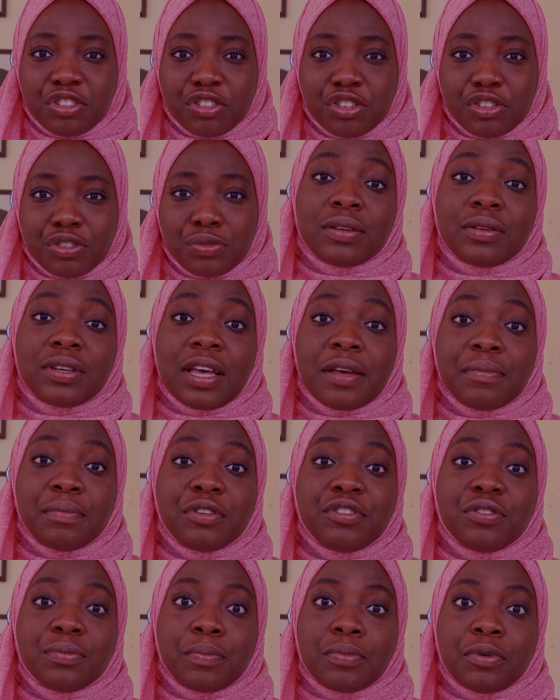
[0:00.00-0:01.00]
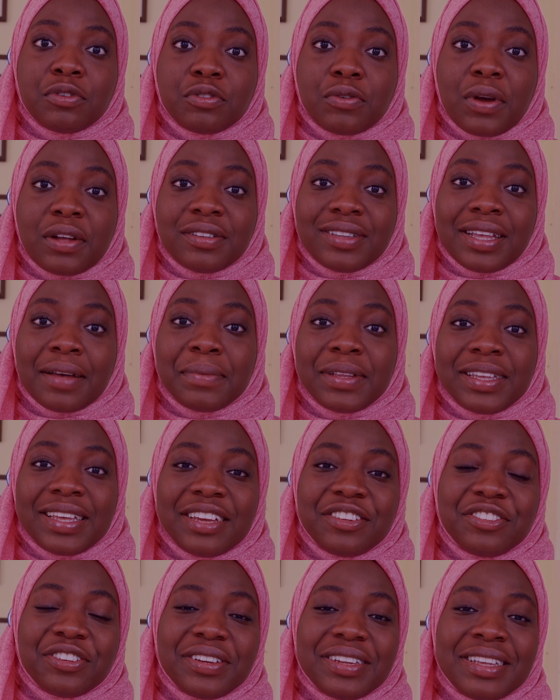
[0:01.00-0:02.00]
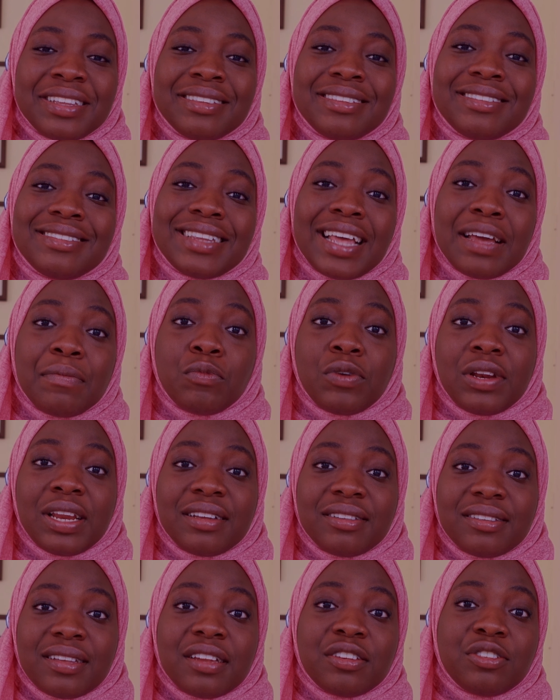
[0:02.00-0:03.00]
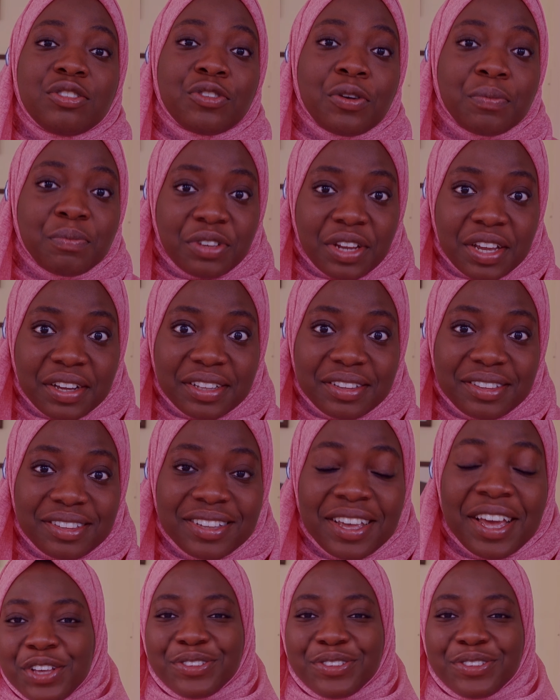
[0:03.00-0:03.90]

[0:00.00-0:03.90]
to Cambridge postgraduate application in STEM related subjects.